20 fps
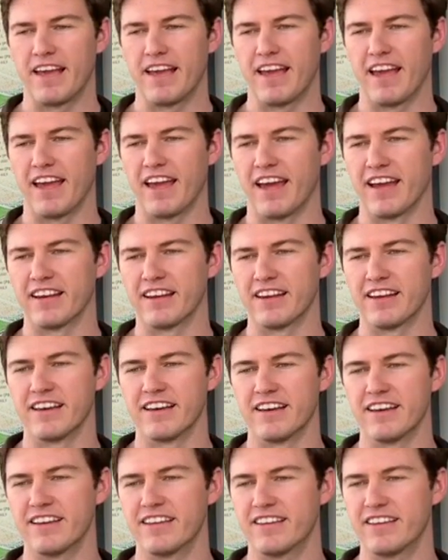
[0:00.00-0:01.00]
And
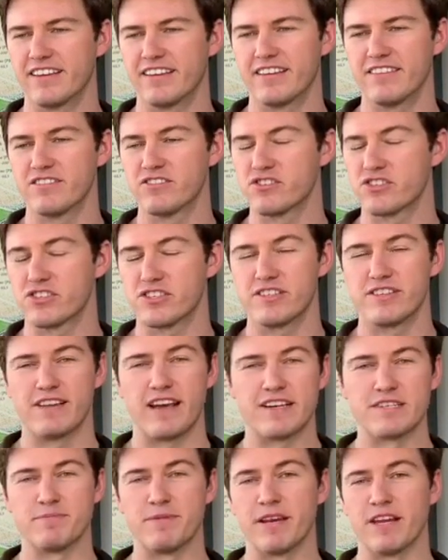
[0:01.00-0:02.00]

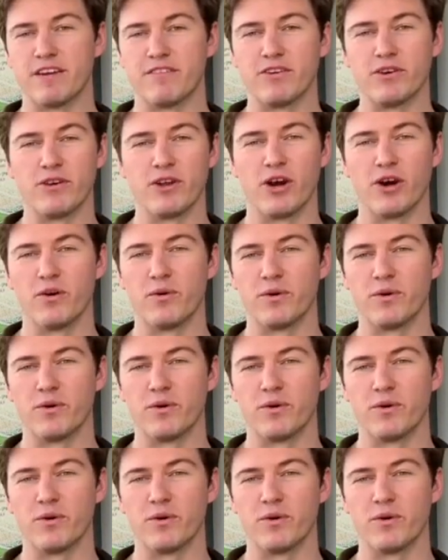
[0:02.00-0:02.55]
as many of you know,